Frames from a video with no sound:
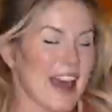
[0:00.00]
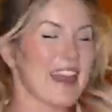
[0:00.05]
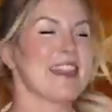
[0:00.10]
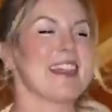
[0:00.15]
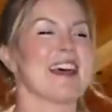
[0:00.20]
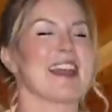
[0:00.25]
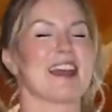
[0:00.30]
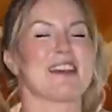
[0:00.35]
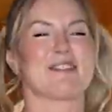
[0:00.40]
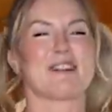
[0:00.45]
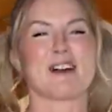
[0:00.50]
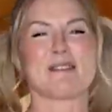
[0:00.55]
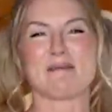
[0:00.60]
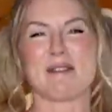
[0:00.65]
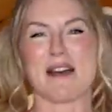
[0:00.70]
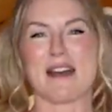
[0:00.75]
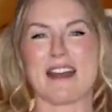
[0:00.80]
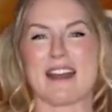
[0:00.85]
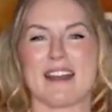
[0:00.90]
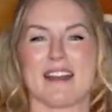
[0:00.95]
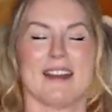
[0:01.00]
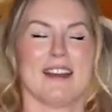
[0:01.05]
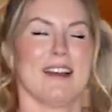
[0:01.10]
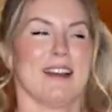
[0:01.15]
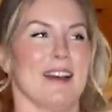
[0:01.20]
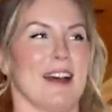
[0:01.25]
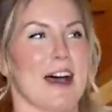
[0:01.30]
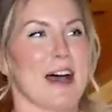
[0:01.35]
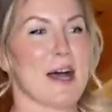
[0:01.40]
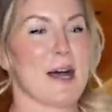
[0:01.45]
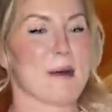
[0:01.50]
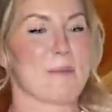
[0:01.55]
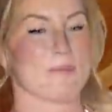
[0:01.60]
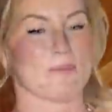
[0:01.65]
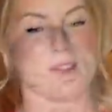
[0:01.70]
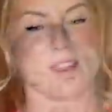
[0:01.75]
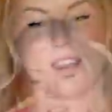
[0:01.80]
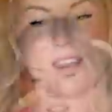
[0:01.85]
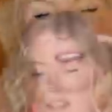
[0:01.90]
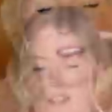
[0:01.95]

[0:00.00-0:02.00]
And then I've got my um,